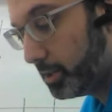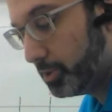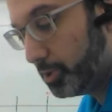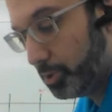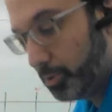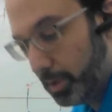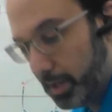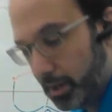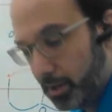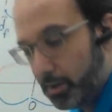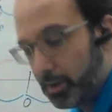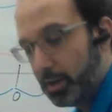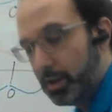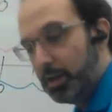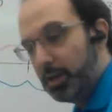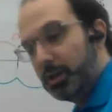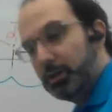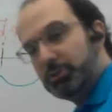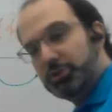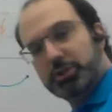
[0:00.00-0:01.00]
do here.
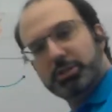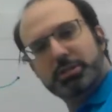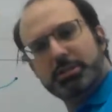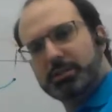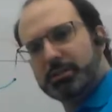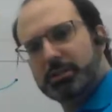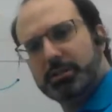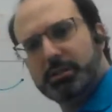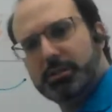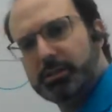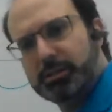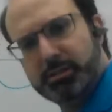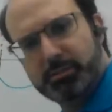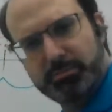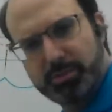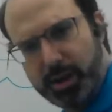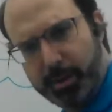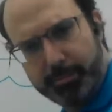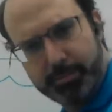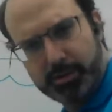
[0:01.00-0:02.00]
Just some
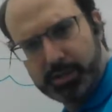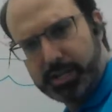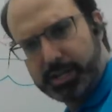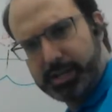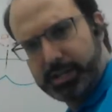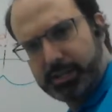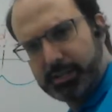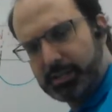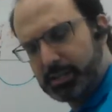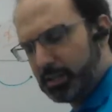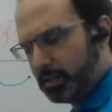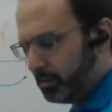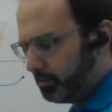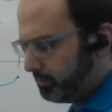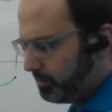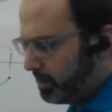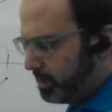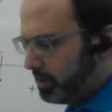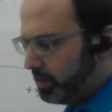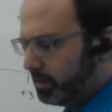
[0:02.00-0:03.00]
number line stuff,
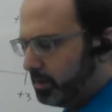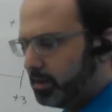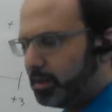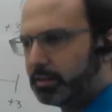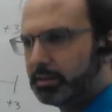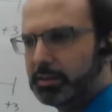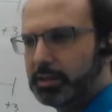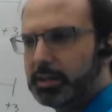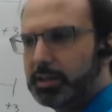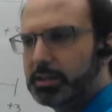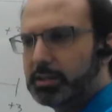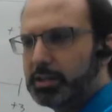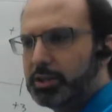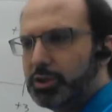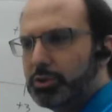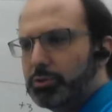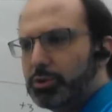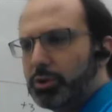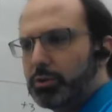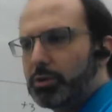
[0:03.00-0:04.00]
nothing that
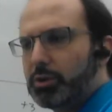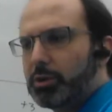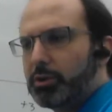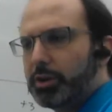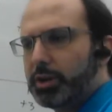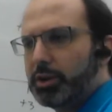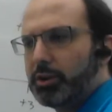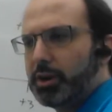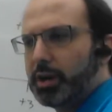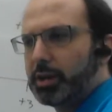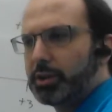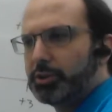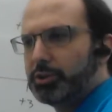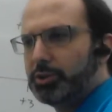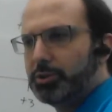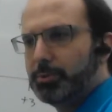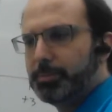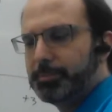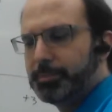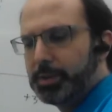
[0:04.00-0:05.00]
you don't already know how to do,